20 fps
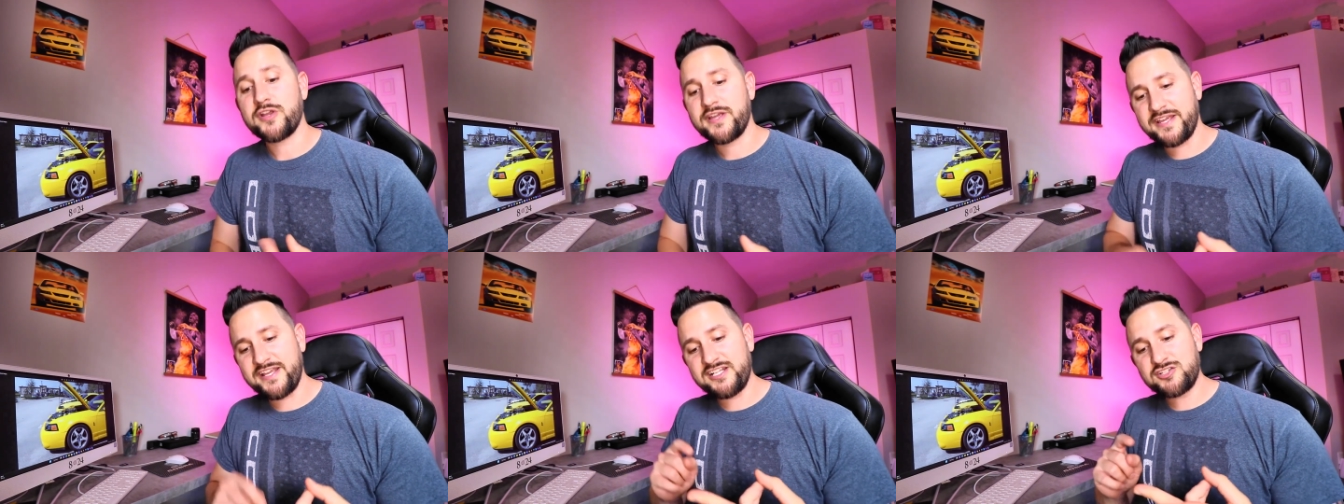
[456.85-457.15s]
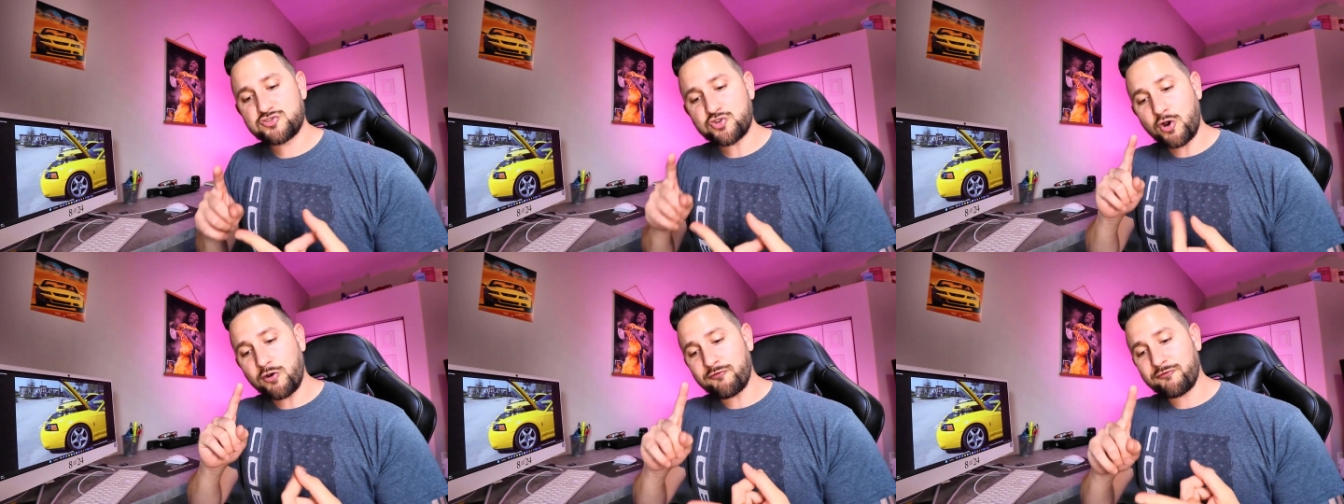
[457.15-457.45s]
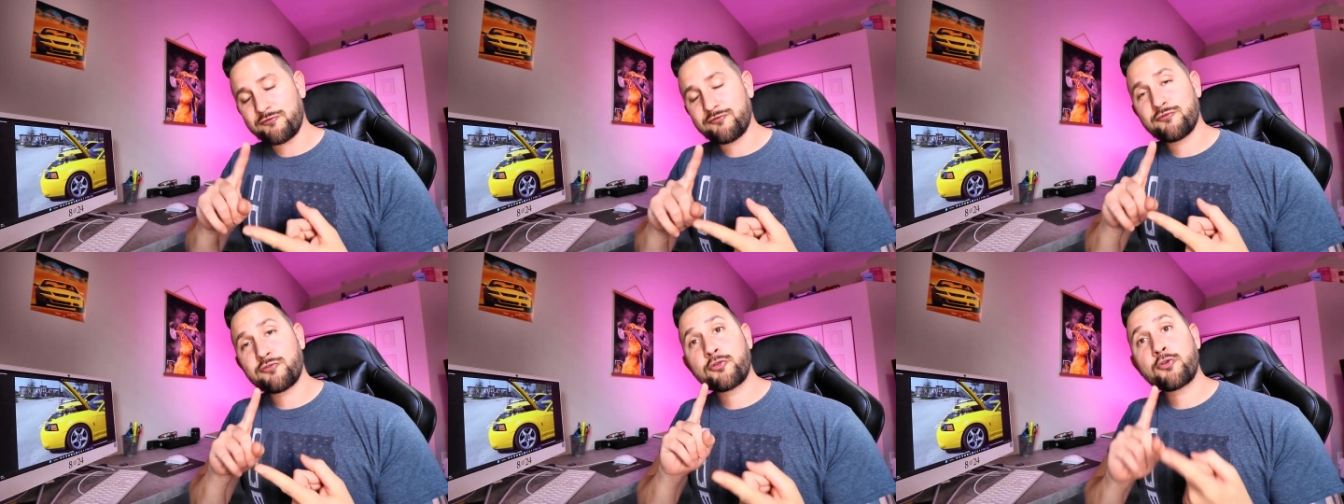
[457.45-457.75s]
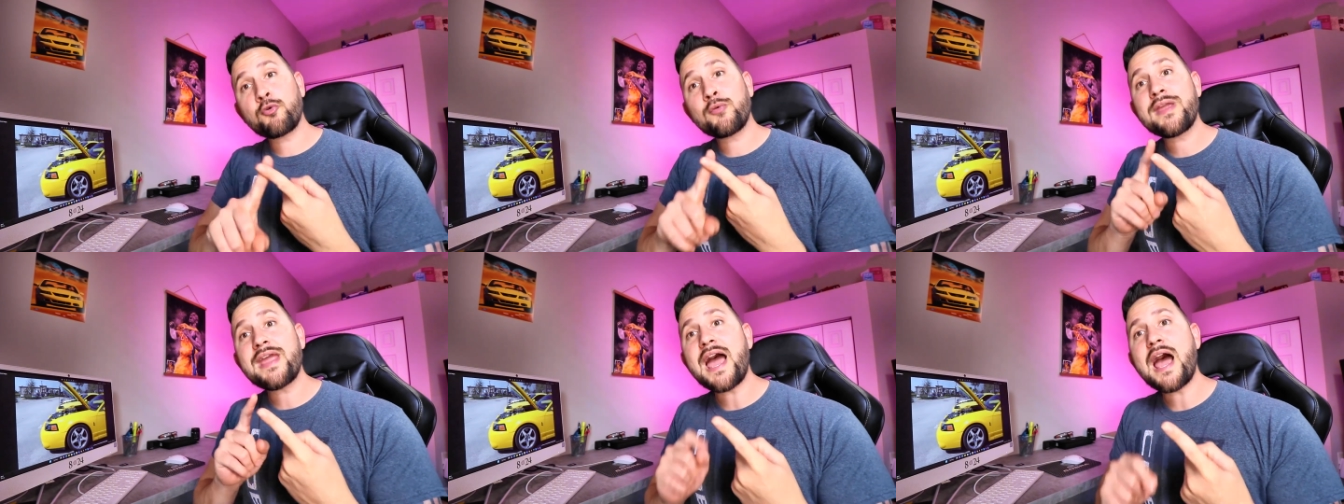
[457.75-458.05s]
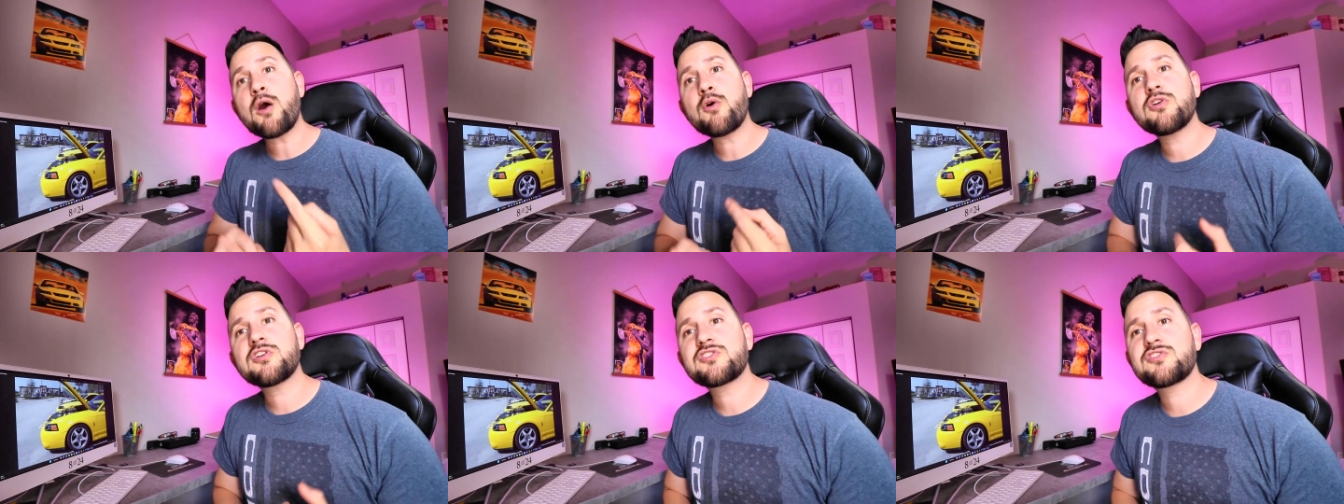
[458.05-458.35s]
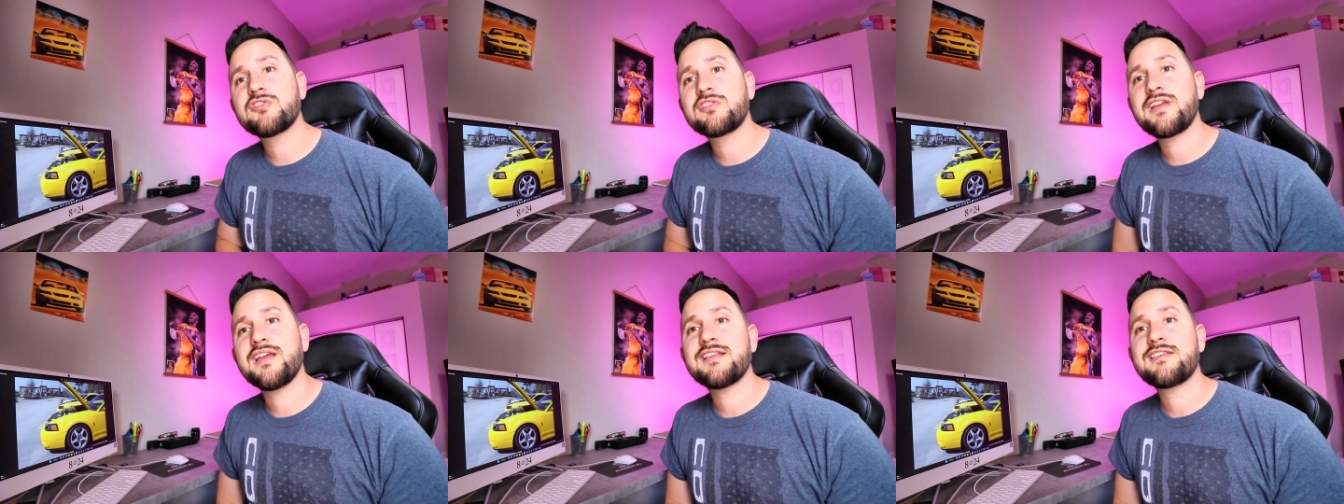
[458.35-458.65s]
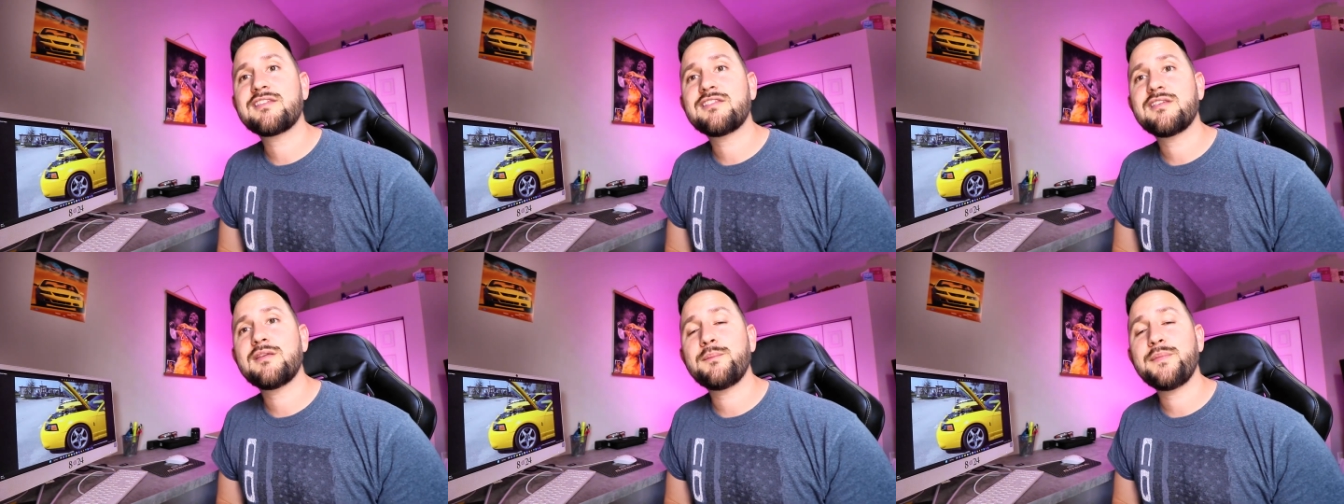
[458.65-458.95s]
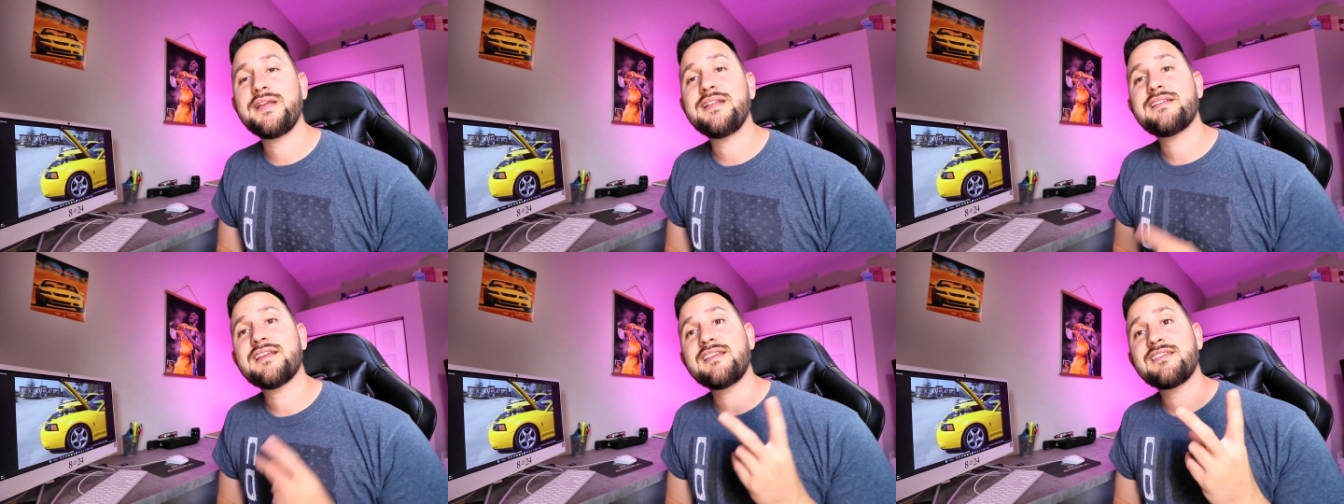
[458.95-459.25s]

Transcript: He drove three hours to get to the meet.